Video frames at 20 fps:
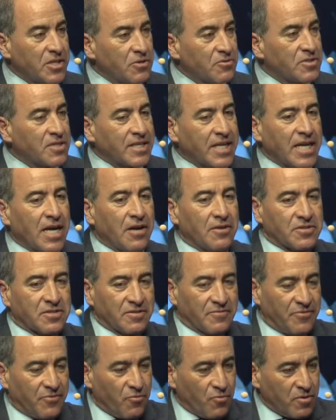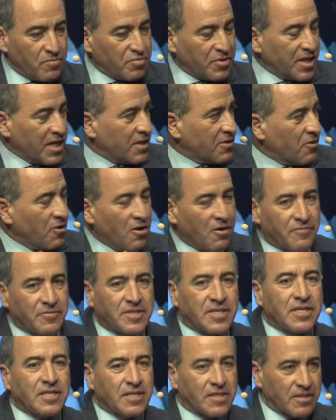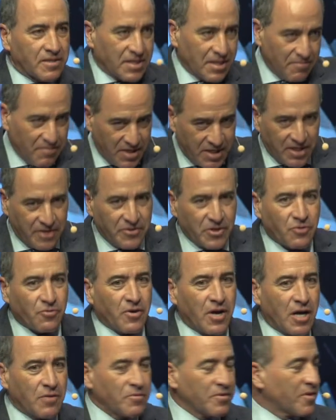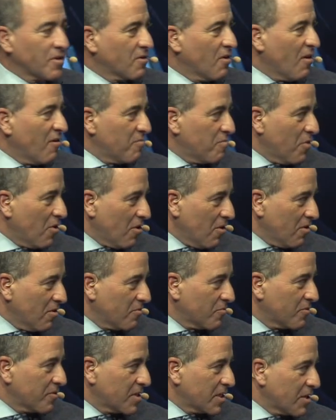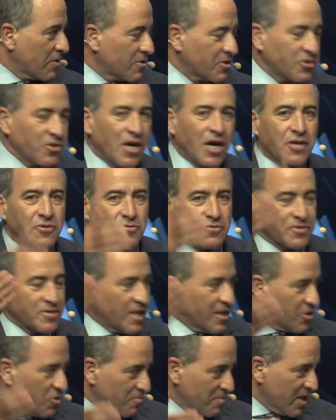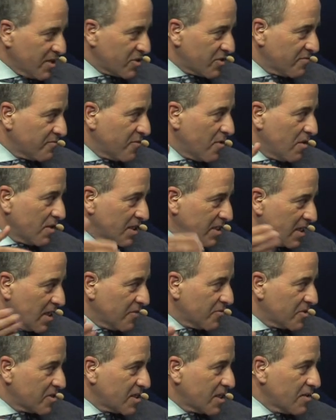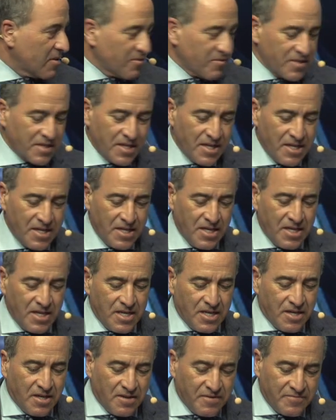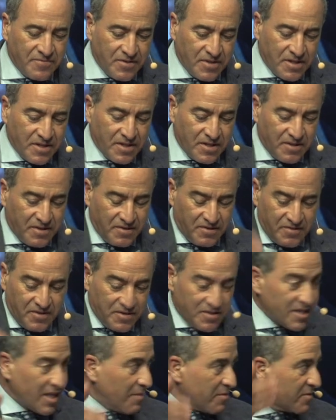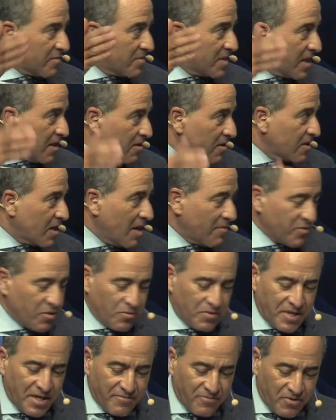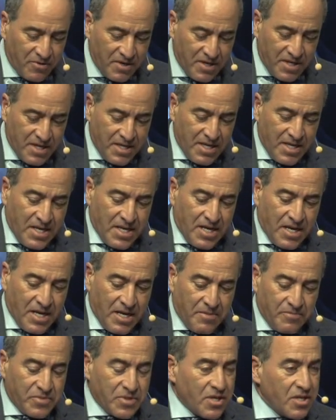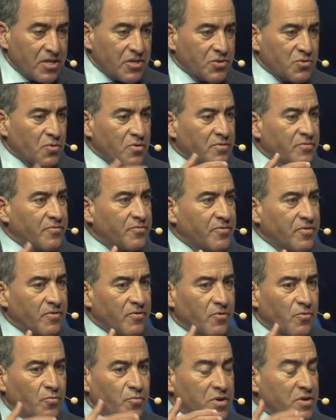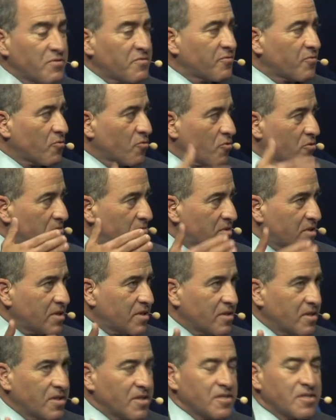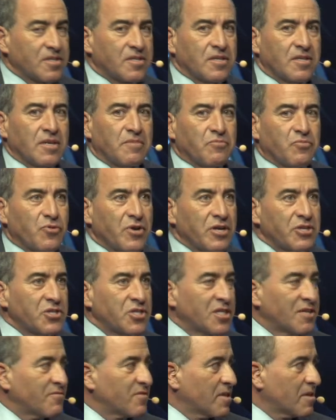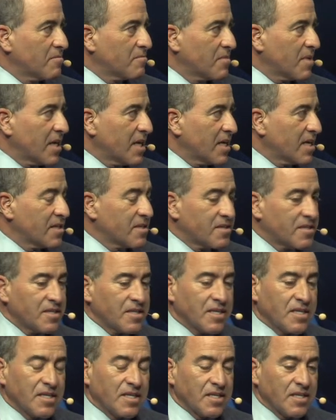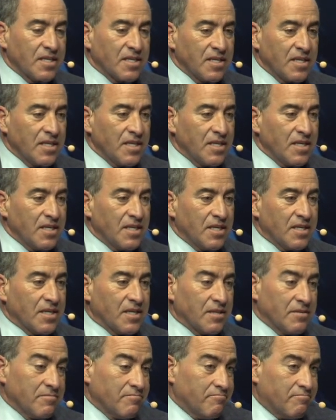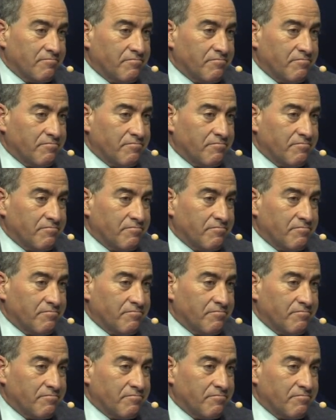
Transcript: news accounts of Ford playing golf and hitting somebody in the crowd with the golf ball with an errant shot, or as you mentioned, falling down the stairs of uh, the steps from the helicopter, whatever, um, sort of reaffirmed this impression of him as, uh, uh,